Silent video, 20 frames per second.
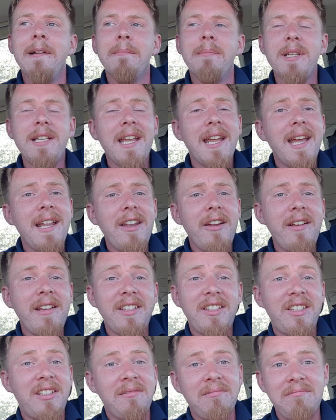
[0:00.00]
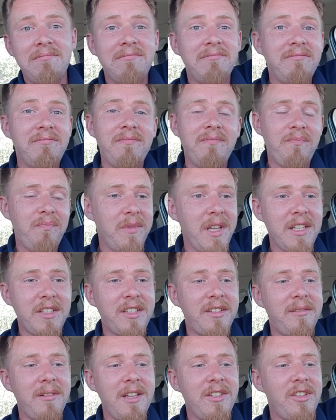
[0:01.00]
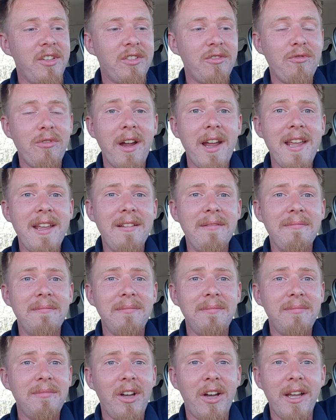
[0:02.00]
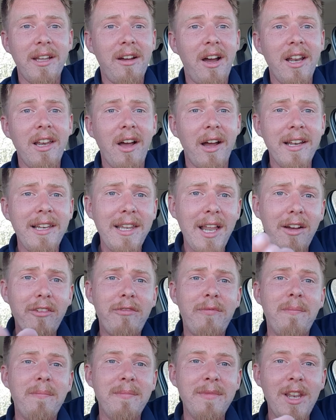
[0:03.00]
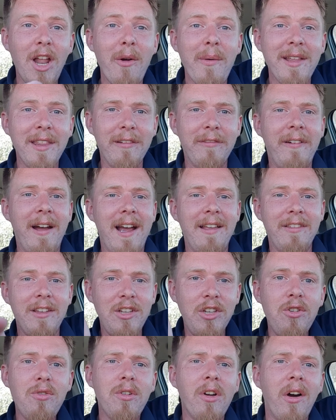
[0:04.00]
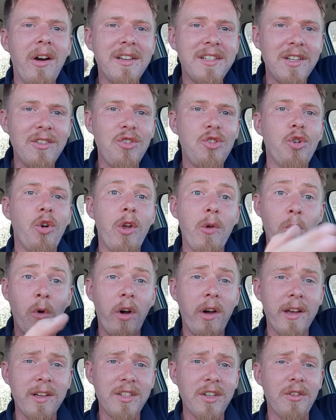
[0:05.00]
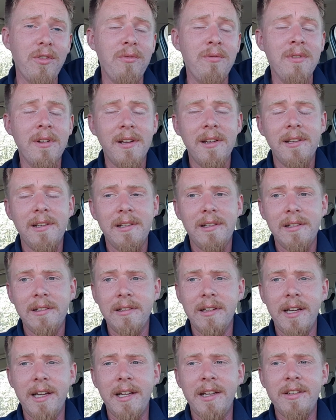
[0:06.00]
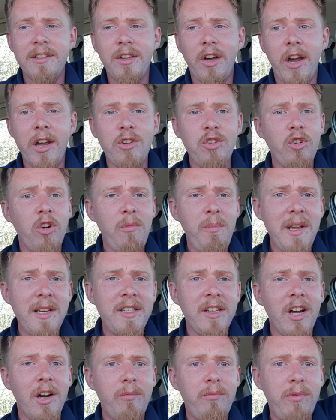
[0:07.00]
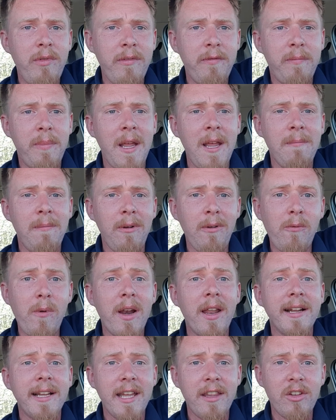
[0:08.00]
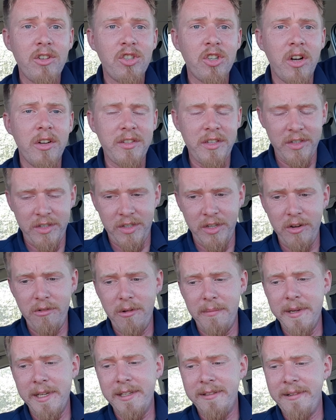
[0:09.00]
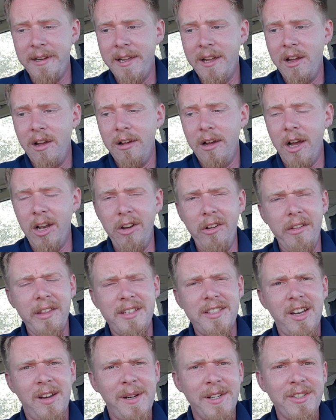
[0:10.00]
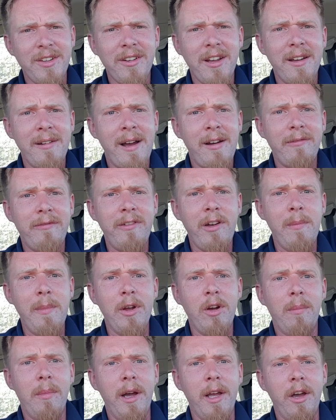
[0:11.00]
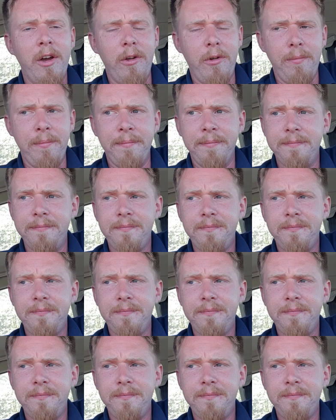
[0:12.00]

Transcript: But yeah, no, it's just great. Like, I love knowing the fact that you guys enjoy what I do. And I enjoy meeting up with people when I get the chances to. I mean, a lot of the time I do go out filming on my own.